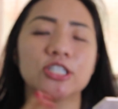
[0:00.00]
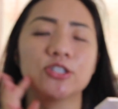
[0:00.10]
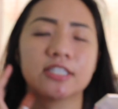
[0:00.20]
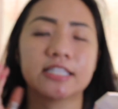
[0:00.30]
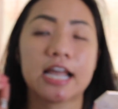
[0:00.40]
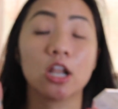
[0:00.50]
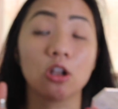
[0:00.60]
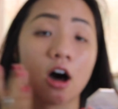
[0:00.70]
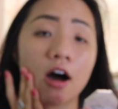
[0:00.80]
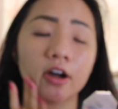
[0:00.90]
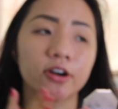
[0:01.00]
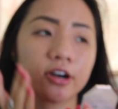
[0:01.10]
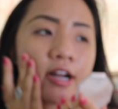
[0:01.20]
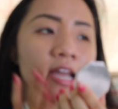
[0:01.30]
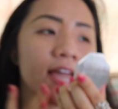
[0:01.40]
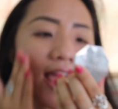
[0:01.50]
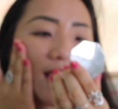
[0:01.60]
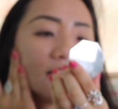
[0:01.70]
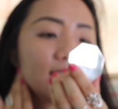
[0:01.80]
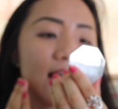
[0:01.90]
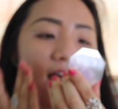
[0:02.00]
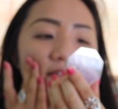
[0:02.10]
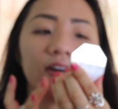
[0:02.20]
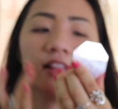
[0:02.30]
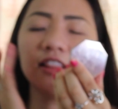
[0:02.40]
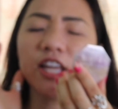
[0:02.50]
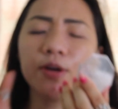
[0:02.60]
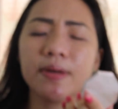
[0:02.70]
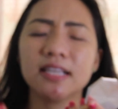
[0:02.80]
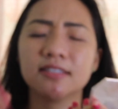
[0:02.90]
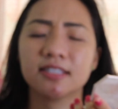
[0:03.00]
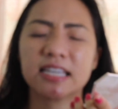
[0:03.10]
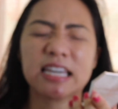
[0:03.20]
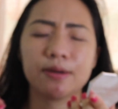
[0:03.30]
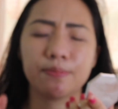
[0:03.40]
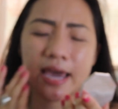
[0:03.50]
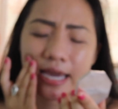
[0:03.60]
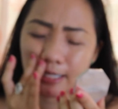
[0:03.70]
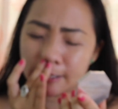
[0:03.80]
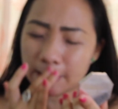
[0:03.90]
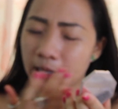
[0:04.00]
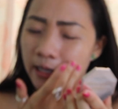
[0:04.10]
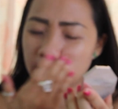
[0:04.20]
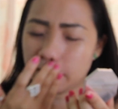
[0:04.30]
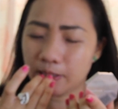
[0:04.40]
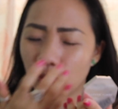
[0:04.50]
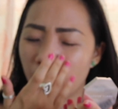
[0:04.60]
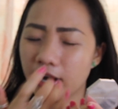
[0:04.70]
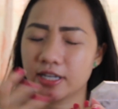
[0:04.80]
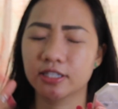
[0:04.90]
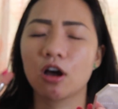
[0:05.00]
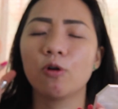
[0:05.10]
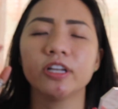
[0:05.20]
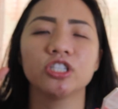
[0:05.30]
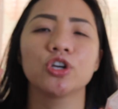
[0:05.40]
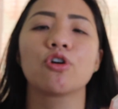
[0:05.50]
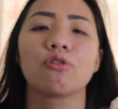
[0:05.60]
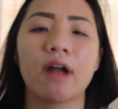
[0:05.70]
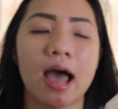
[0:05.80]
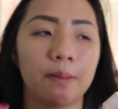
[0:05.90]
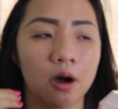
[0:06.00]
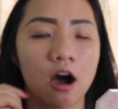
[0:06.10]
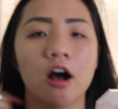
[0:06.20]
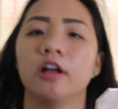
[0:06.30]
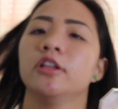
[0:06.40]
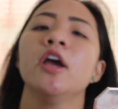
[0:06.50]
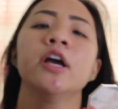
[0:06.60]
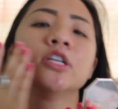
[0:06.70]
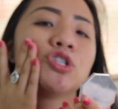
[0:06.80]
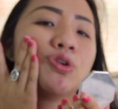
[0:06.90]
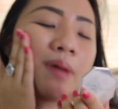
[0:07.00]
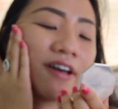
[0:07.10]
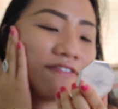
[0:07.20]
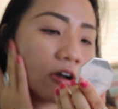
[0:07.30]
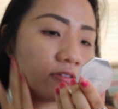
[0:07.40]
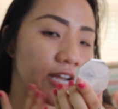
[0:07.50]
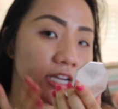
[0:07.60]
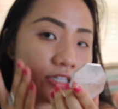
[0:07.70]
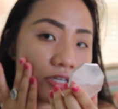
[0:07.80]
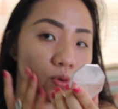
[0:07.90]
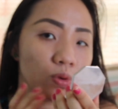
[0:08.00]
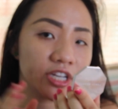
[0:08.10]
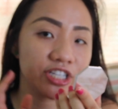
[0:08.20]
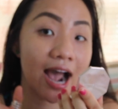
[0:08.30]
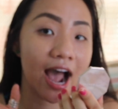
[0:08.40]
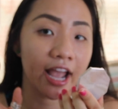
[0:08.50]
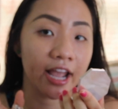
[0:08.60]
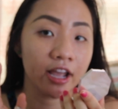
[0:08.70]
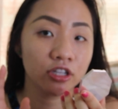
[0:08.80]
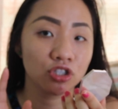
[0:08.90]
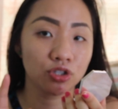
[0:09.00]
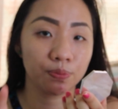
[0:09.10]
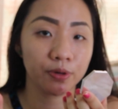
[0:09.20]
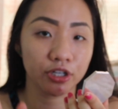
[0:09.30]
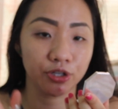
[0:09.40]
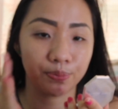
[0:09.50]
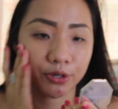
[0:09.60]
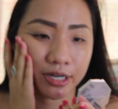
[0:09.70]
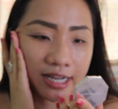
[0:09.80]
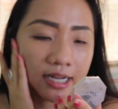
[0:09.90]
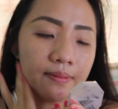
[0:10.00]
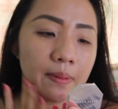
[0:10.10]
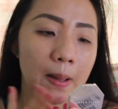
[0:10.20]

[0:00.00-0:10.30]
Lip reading: to stay longer, and it's have a little bit sticky paste to where it's going to grab on to my foundation, which I super duper need.